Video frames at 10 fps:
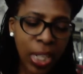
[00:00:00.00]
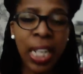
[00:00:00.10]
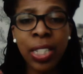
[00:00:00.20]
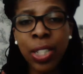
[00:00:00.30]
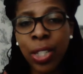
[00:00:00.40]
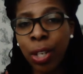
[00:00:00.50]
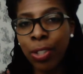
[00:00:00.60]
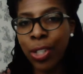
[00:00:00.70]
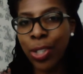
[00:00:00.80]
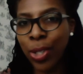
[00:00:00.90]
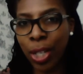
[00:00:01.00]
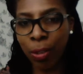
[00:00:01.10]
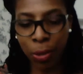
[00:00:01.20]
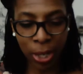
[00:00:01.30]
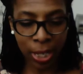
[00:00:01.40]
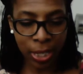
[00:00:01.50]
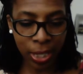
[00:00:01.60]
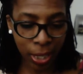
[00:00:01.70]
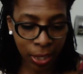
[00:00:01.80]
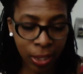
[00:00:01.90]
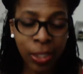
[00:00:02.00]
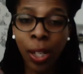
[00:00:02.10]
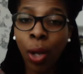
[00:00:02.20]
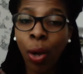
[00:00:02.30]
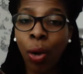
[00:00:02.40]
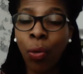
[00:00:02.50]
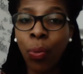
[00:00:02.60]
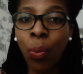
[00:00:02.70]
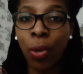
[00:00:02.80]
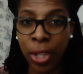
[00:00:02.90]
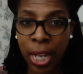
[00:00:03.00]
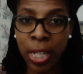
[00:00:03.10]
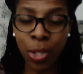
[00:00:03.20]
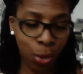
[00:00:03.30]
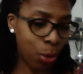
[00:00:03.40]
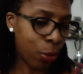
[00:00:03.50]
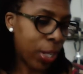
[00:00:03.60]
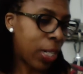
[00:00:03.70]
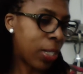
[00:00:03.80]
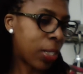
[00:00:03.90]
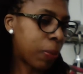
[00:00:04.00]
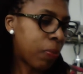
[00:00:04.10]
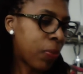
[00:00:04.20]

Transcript: And so just to give you an idea of what their story is,